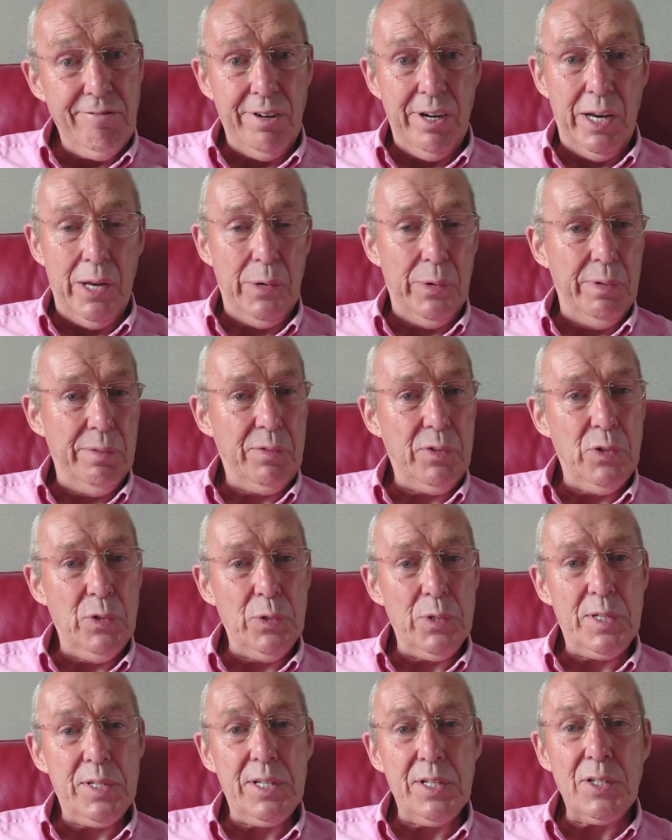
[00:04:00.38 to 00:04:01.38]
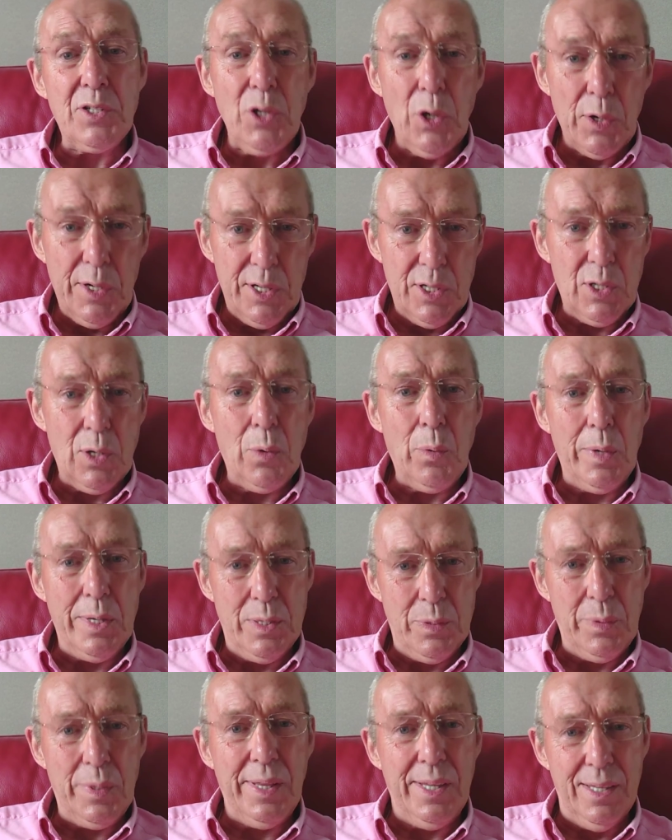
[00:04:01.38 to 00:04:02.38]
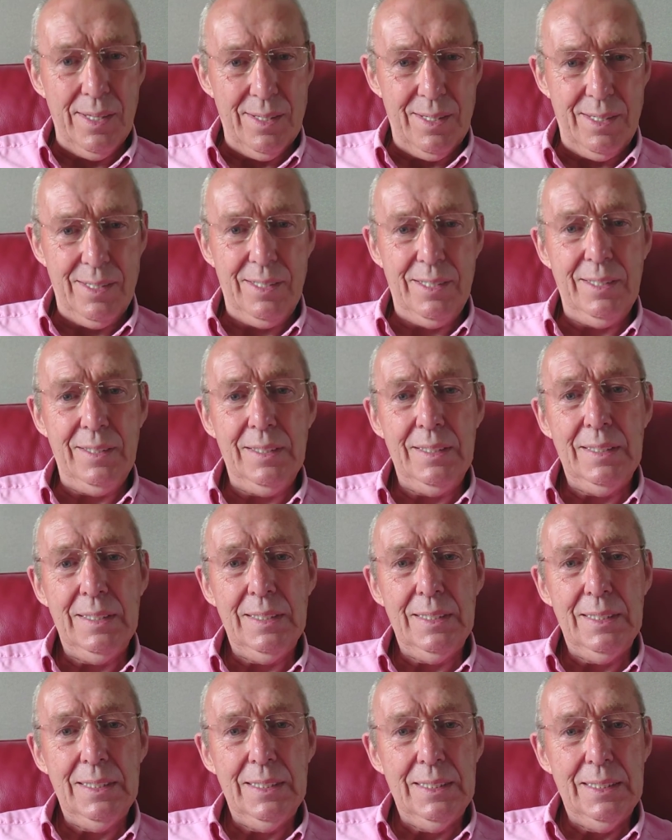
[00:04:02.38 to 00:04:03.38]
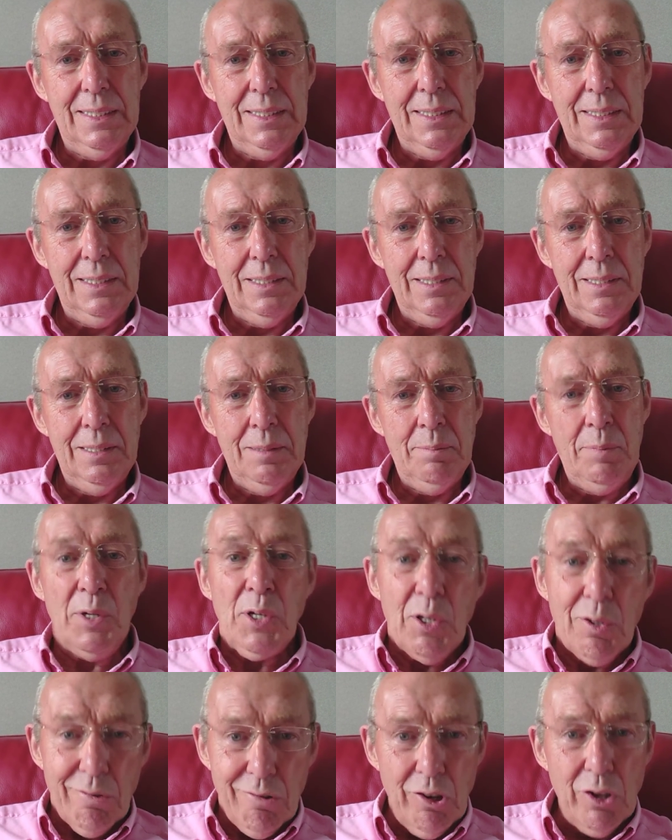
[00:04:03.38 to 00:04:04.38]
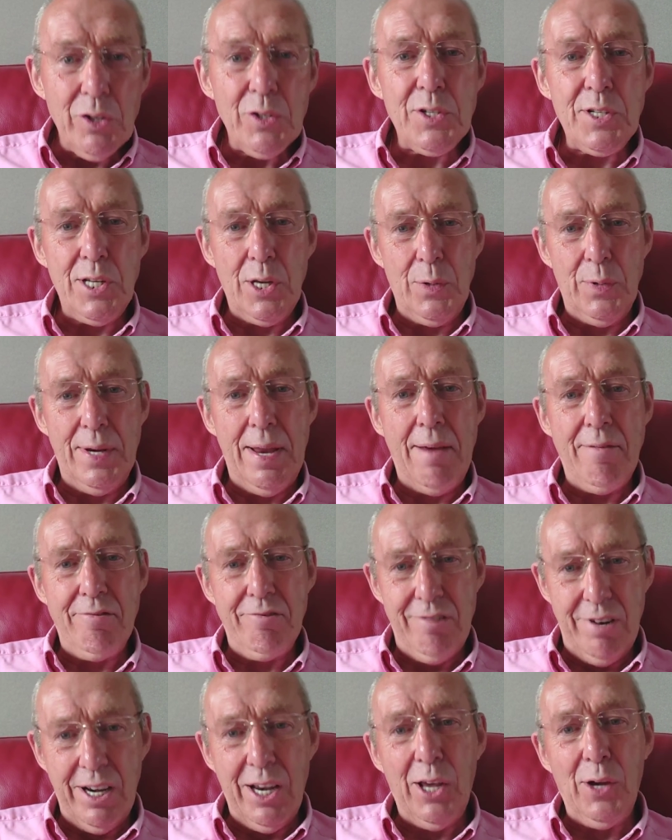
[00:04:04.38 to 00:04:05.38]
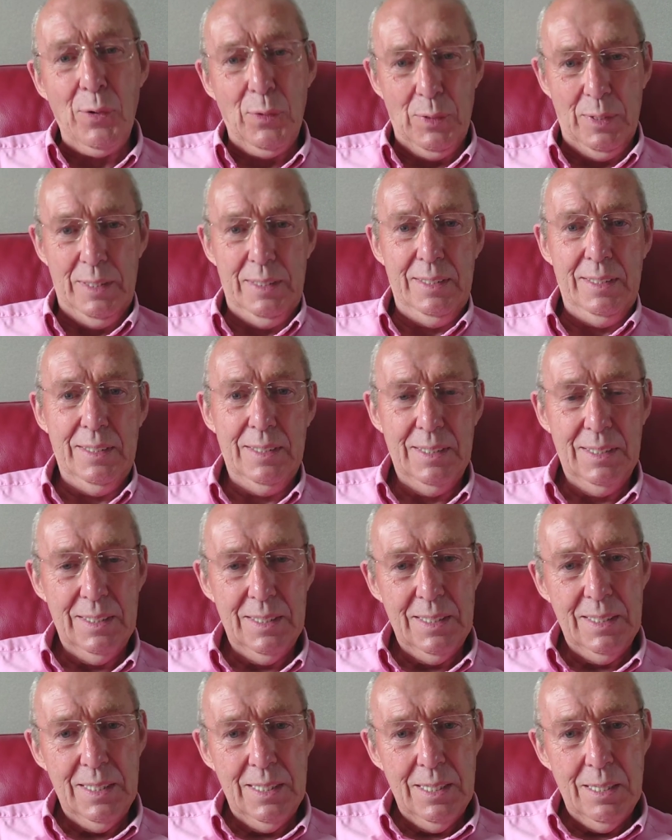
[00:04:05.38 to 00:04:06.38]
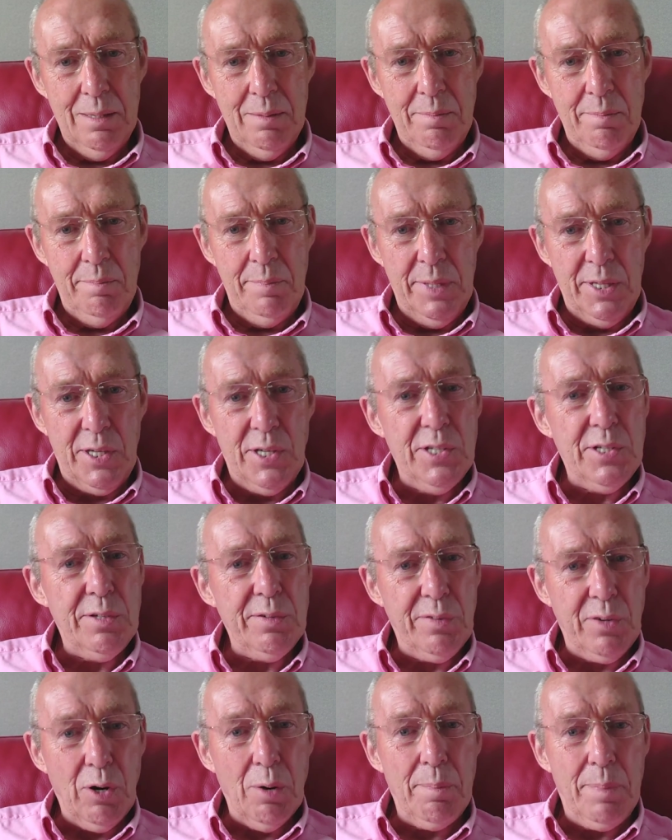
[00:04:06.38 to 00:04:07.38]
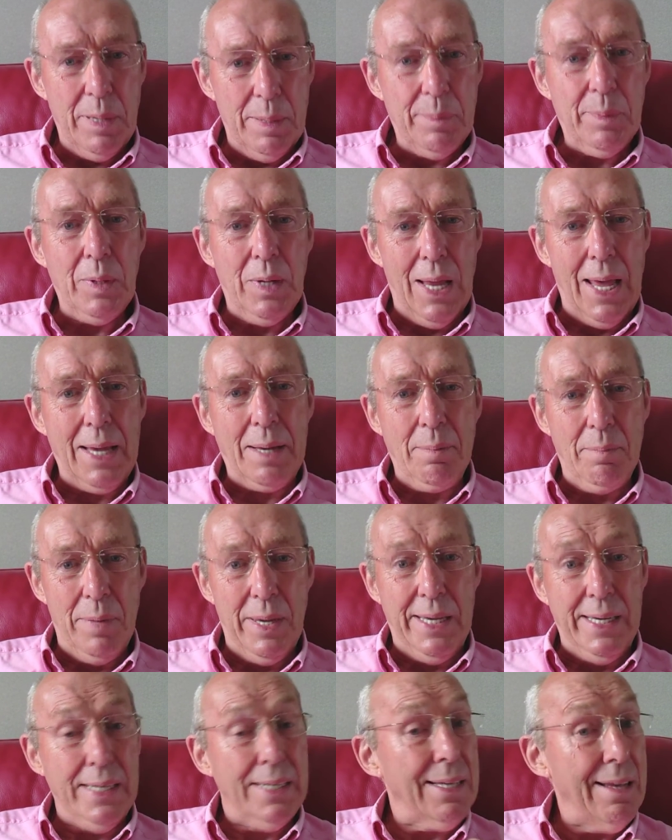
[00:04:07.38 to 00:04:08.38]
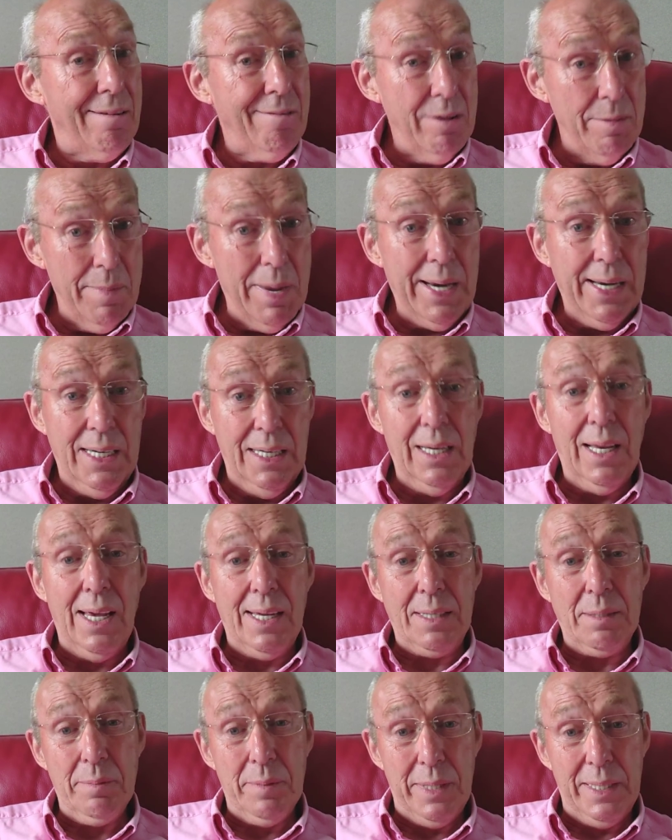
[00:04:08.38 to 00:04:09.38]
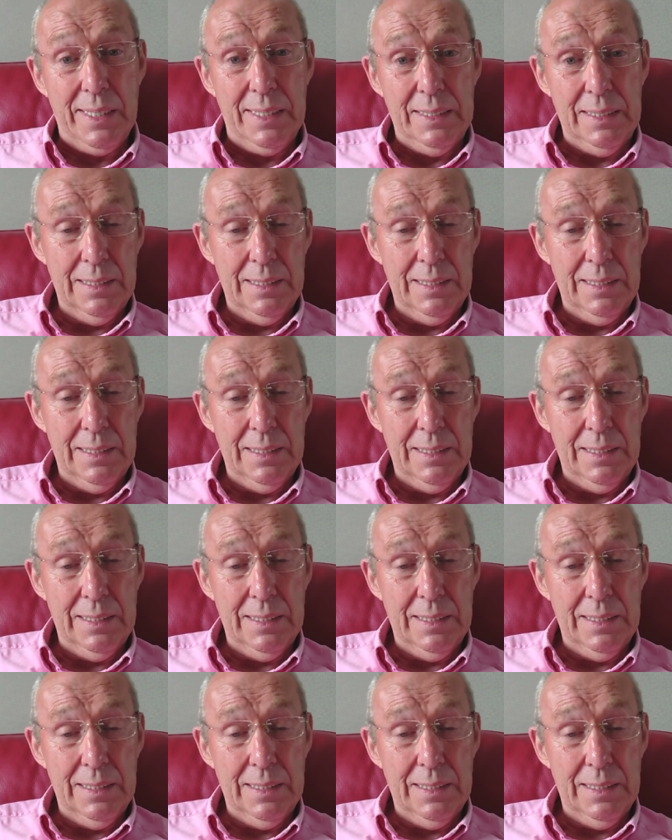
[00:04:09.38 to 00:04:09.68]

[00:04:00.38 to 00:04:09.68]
alone, of course, because God is always with us. But you're also never alone, because you've got people like me, and there are many like me,